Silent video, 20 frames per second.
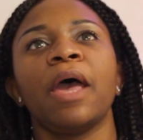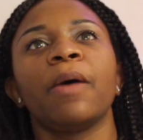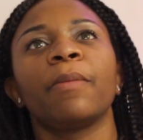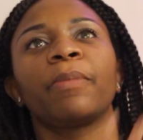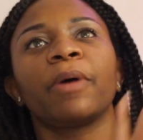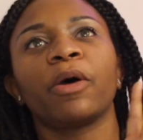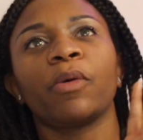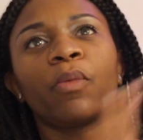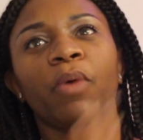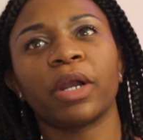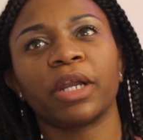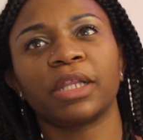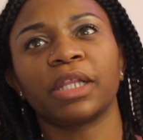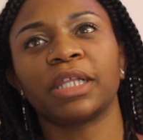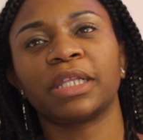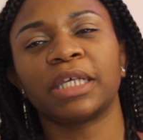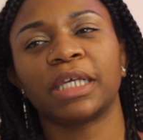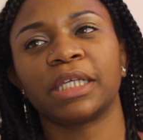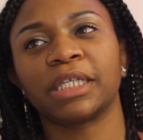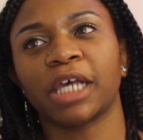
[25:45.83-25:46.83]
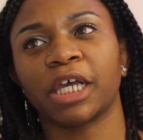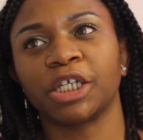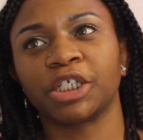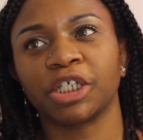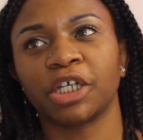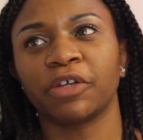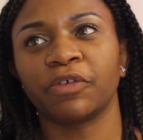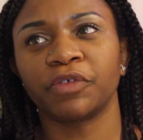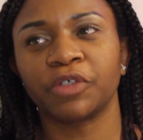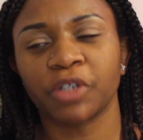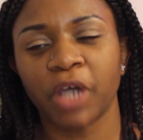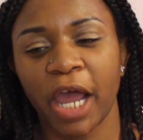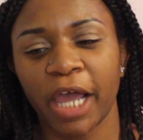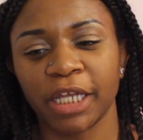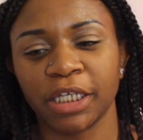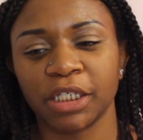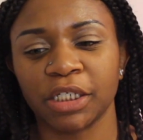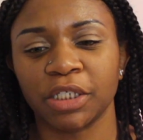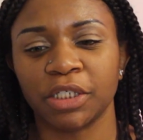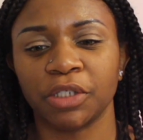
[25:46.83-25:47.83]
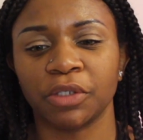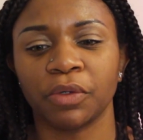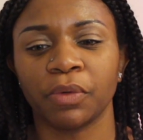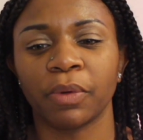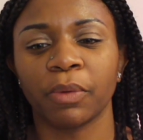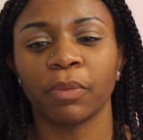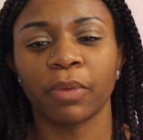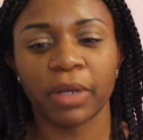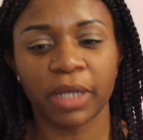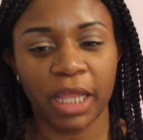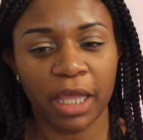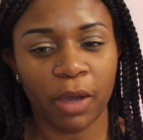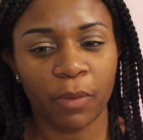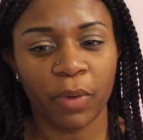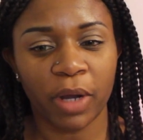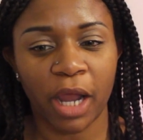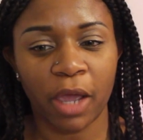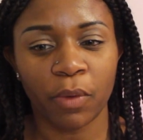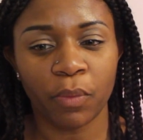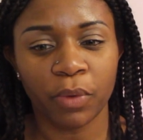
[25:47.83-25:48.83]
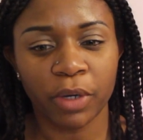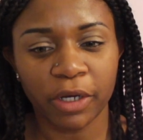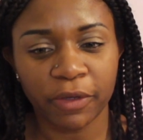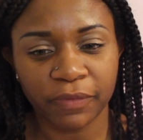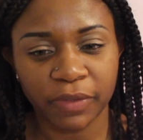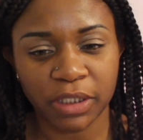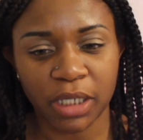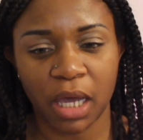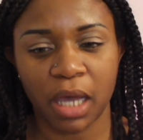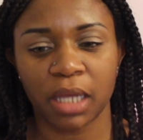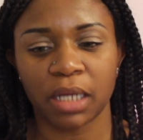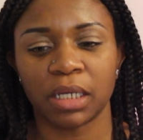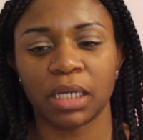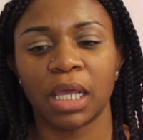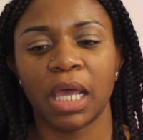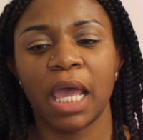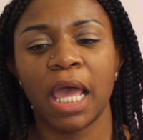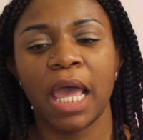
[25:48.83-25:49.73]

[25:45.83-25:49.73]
But one of the things I should have tried to do, that what I would have done,